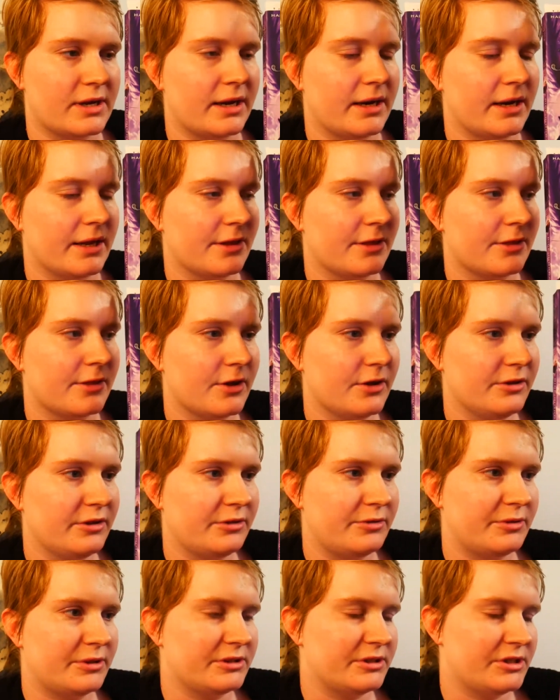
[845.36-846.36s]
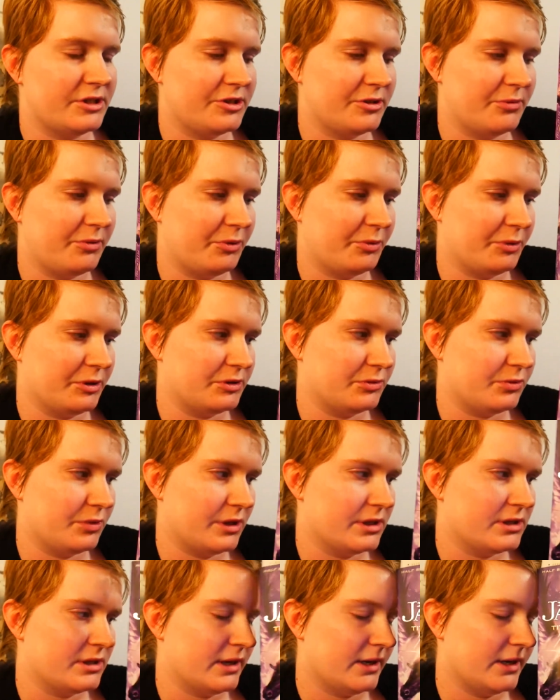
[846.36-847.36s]
and I thought the transition between
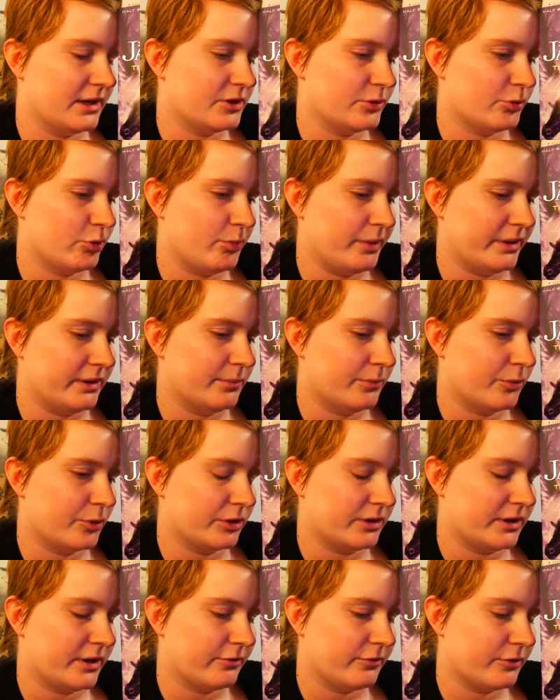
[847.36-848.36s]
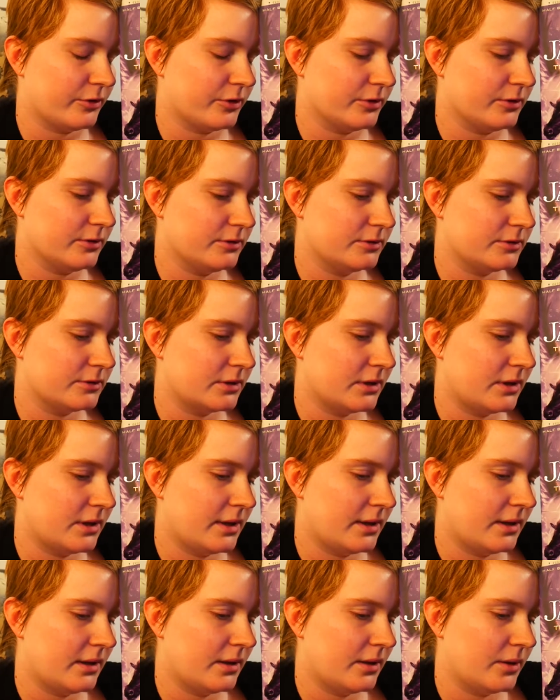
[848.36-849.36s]
Swedish and English would be more difficult,
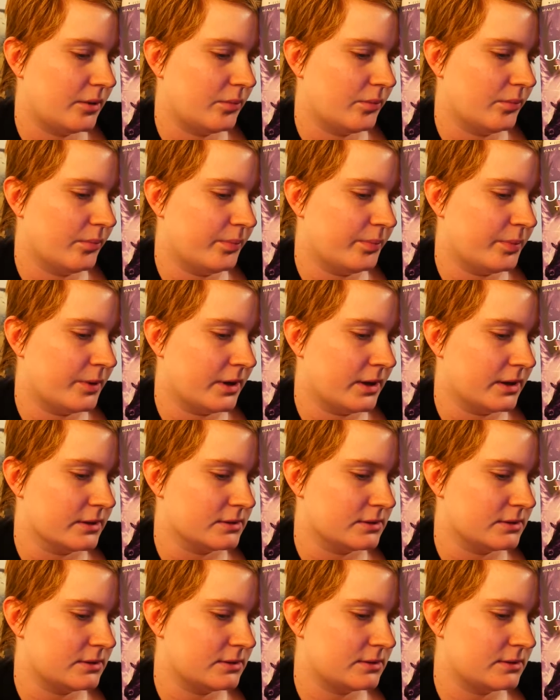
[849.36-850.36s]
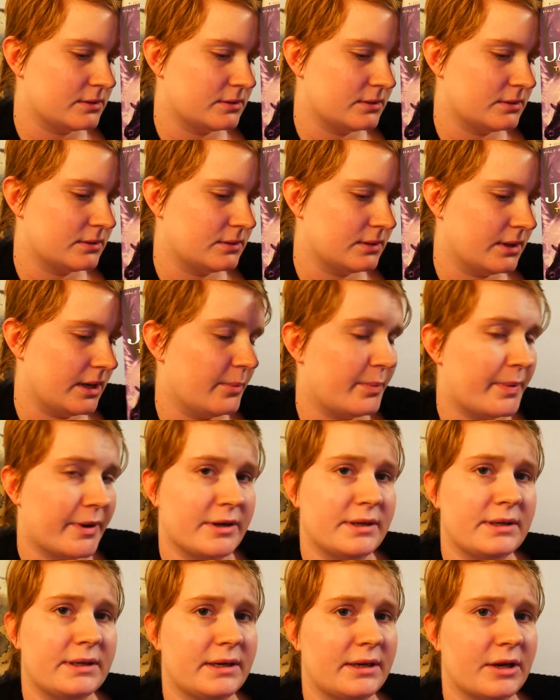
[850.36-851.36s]
but
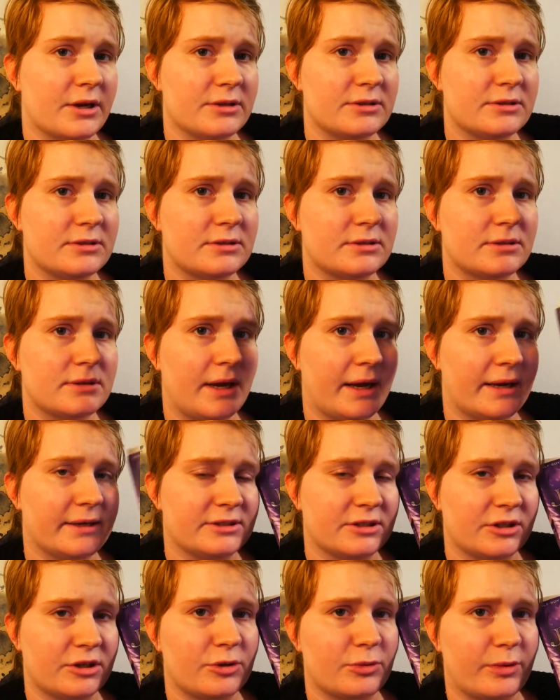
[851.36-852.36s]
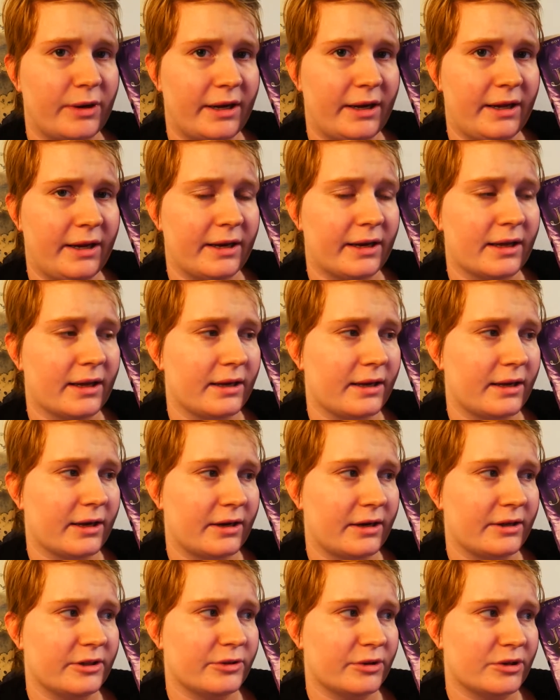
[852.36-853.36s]
apparently not. I started reading and I got
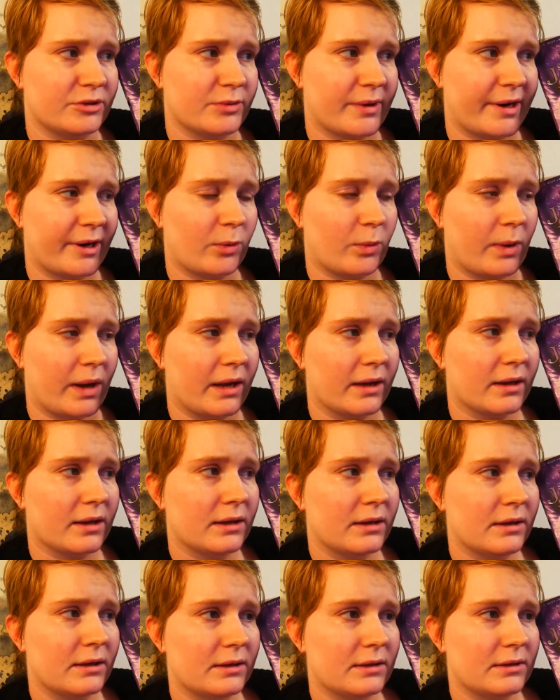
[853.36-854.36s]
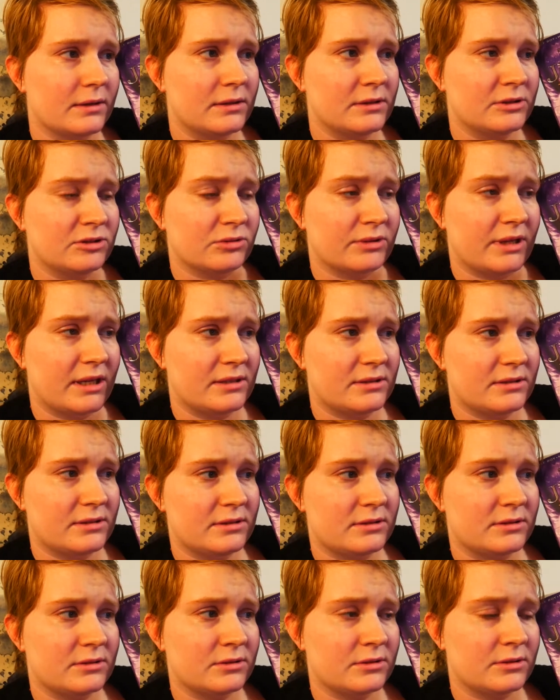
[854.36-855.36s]
into it right away, so
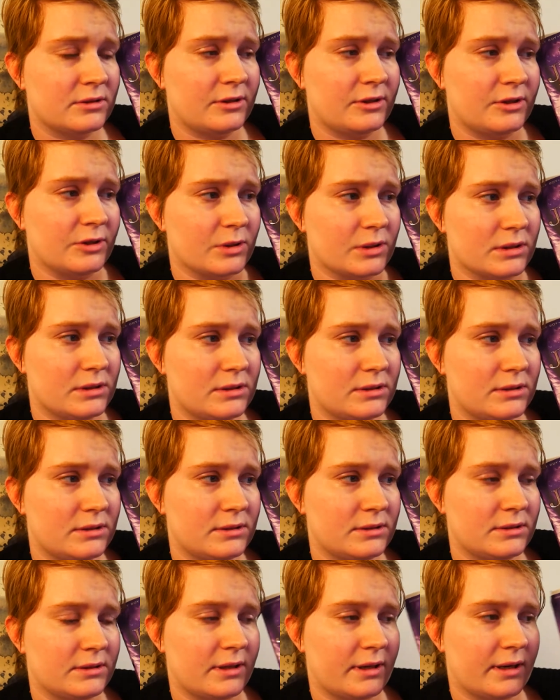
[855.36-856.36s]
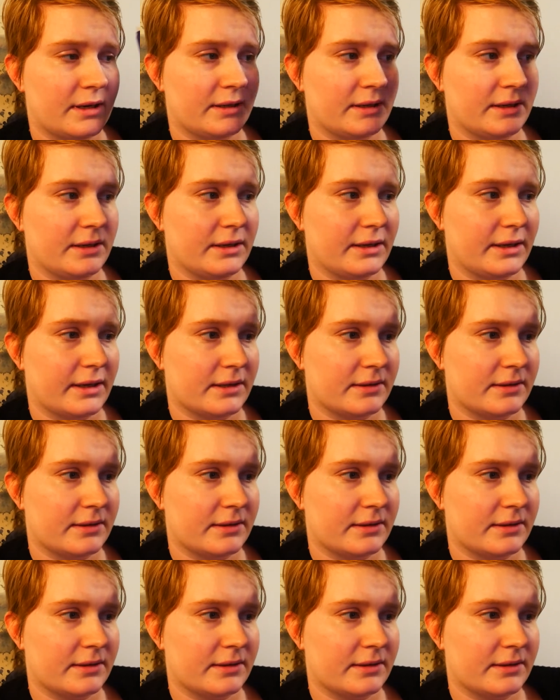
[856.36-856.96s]
that's good. That it didn't